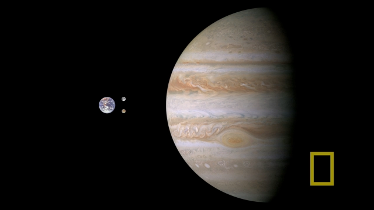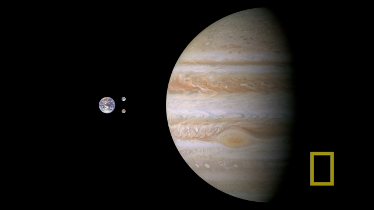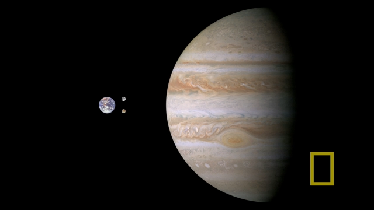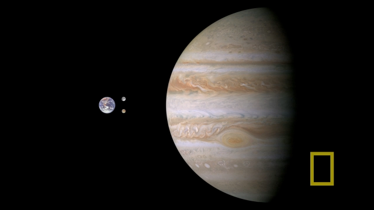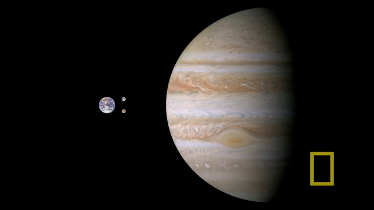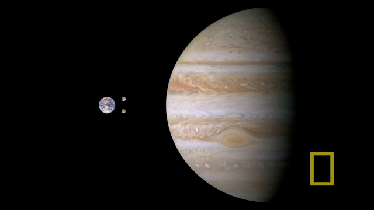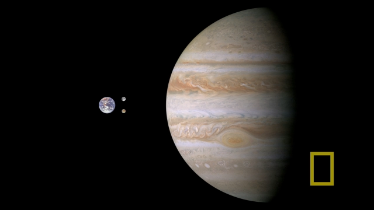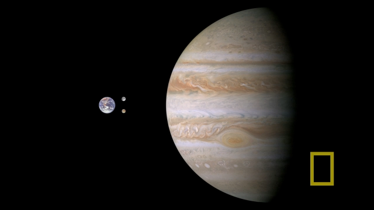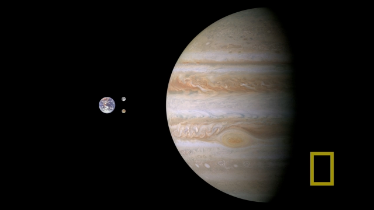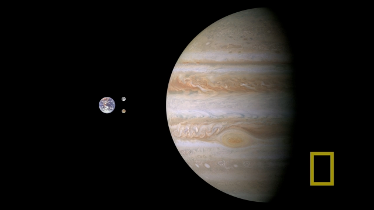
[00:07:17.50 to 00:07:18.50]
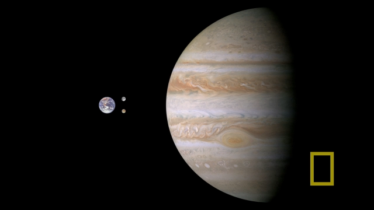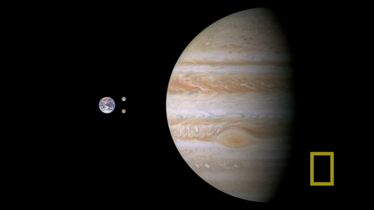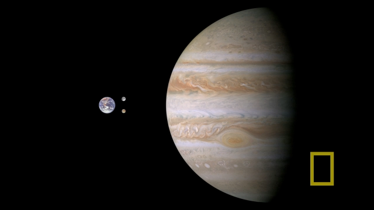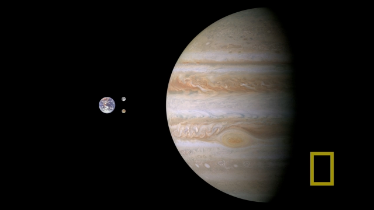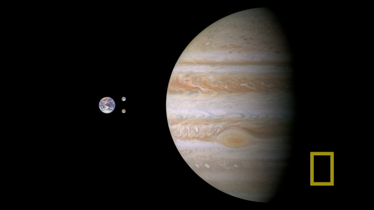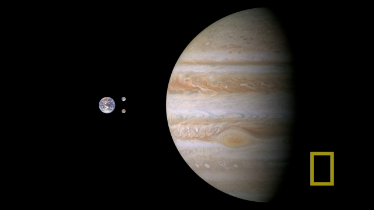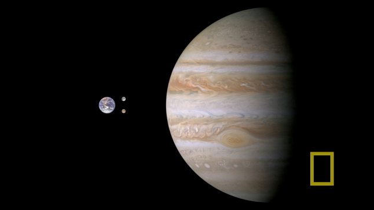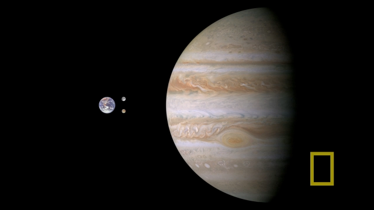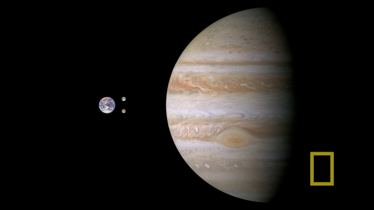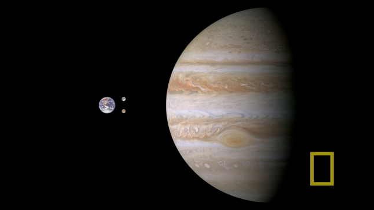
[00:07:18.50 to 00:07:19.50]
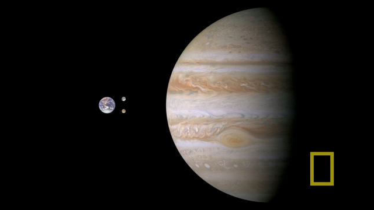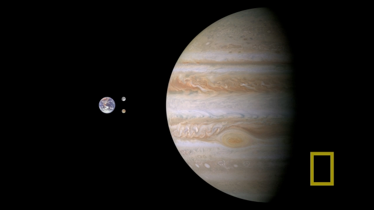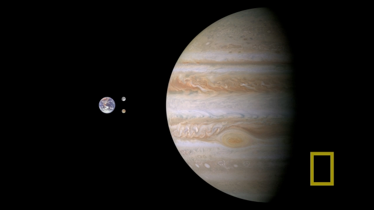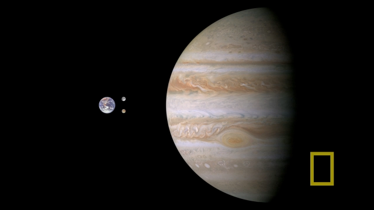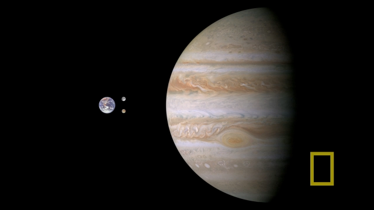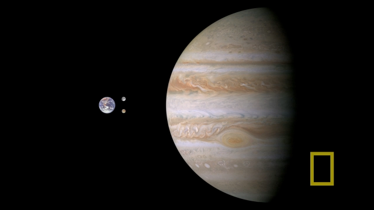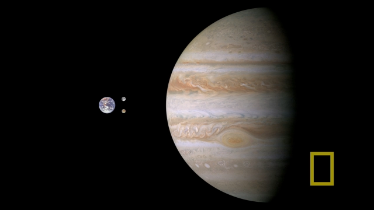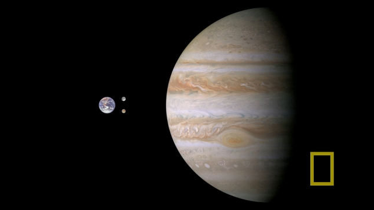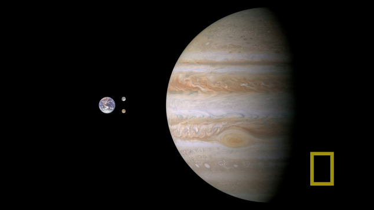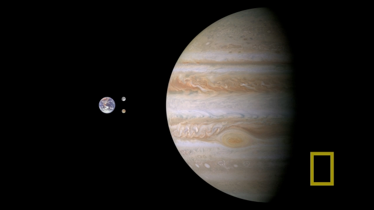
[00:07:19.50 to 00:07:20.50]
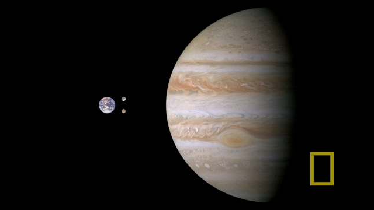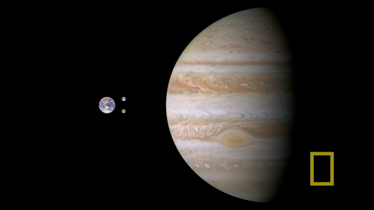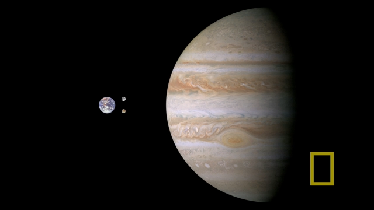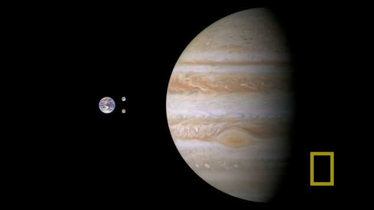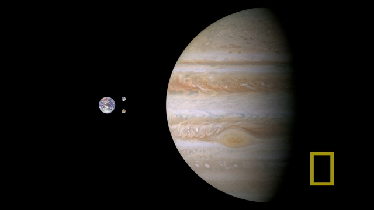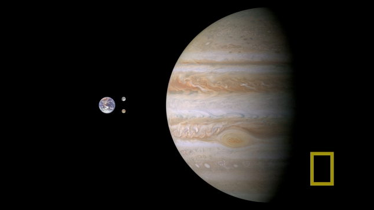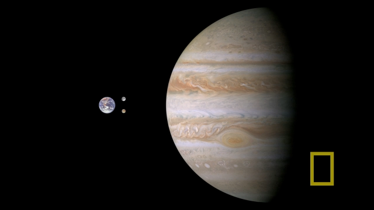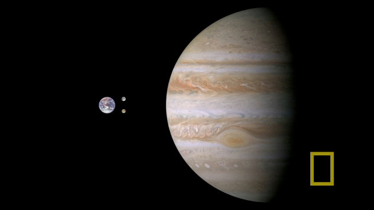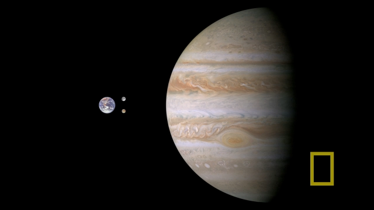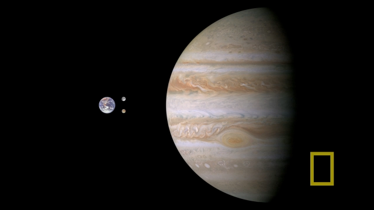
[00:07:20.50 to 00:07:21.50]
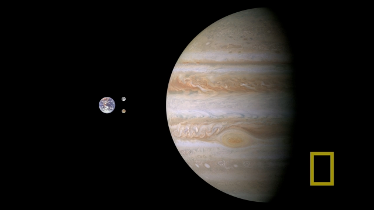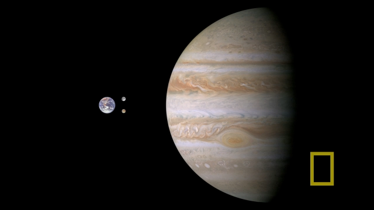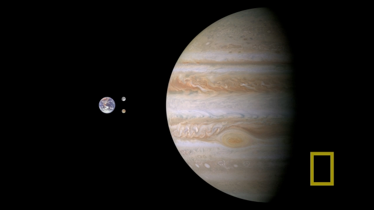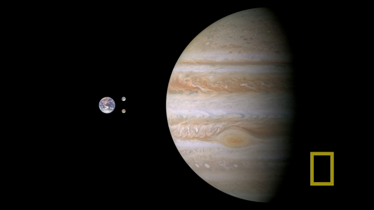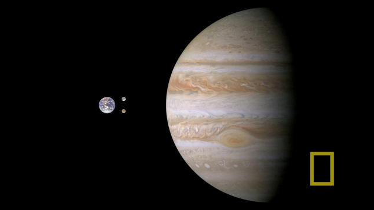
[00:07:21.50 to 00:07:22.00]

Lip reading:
Nobody's mouth can be seen.